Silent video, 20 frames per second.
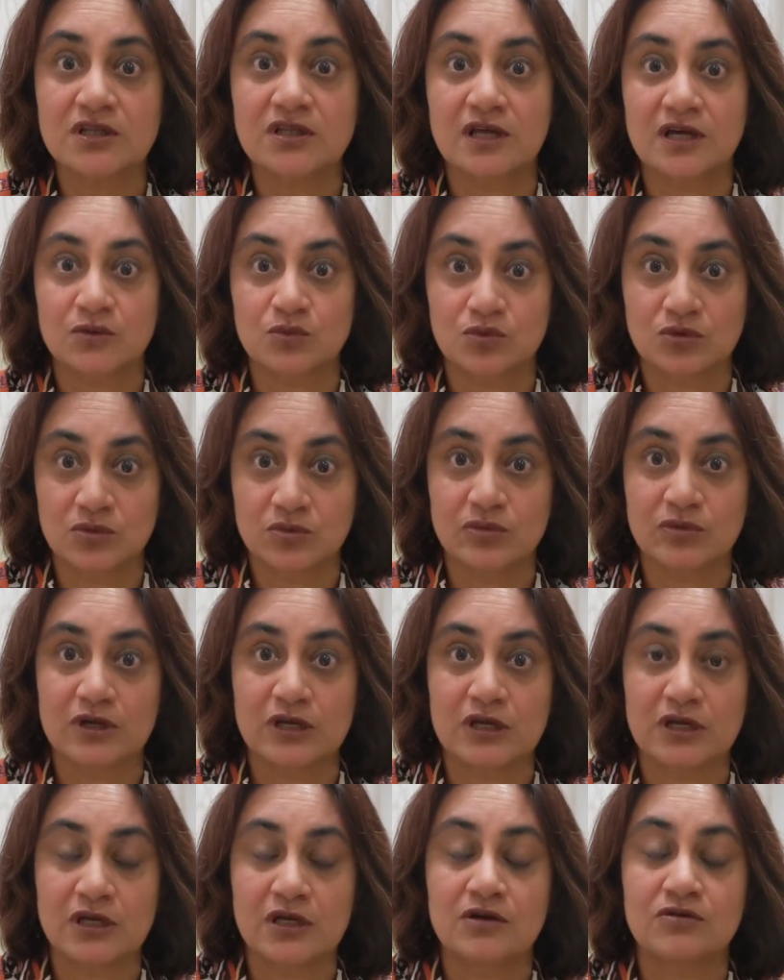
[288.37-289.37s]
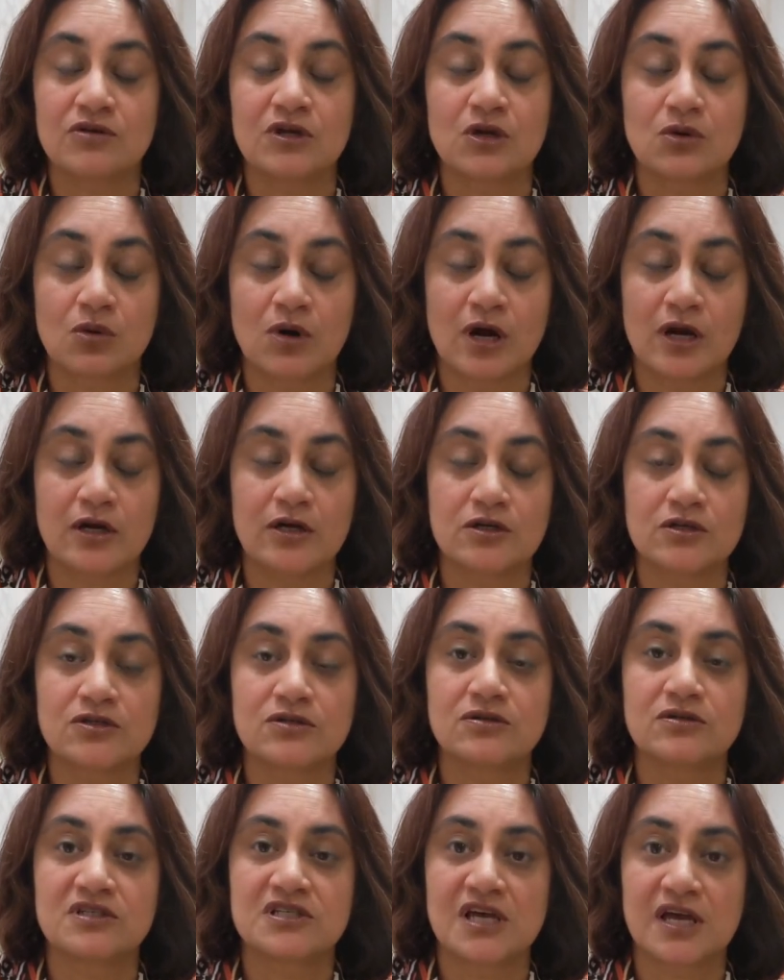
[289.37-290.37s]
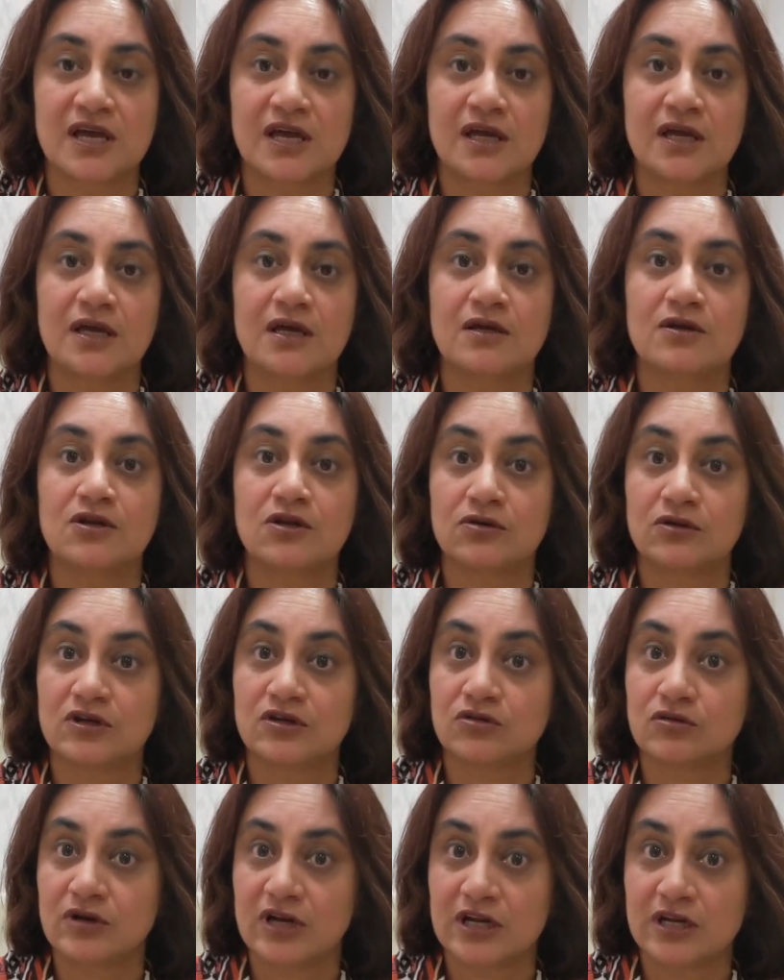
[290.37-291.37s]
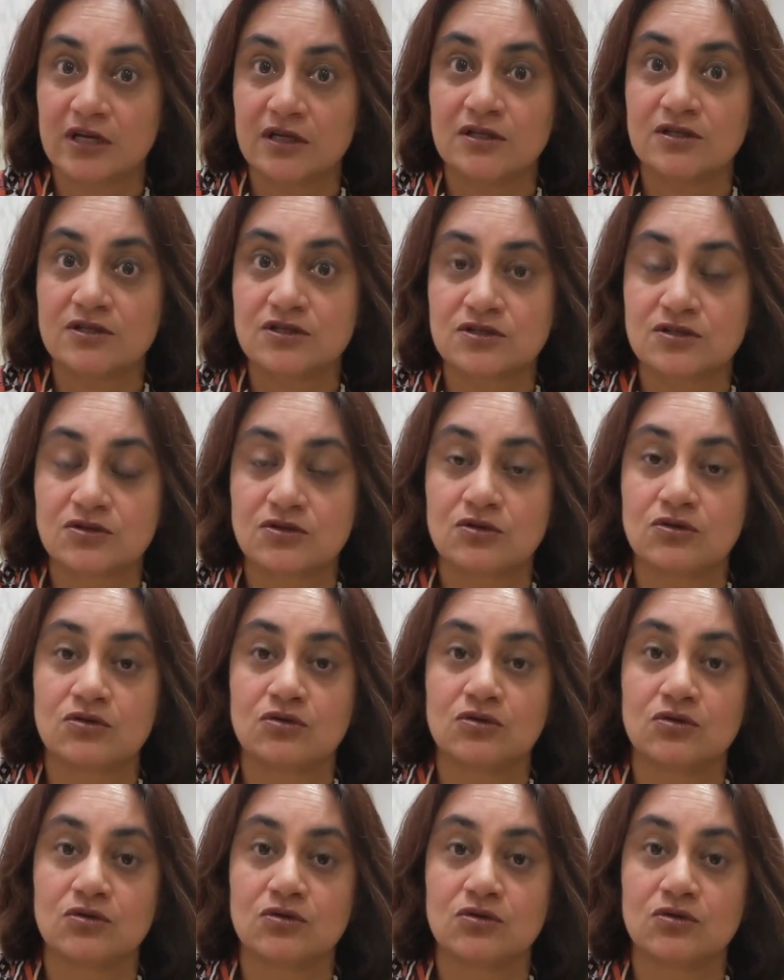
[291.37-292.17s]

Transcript: that would be required to take new ingredients to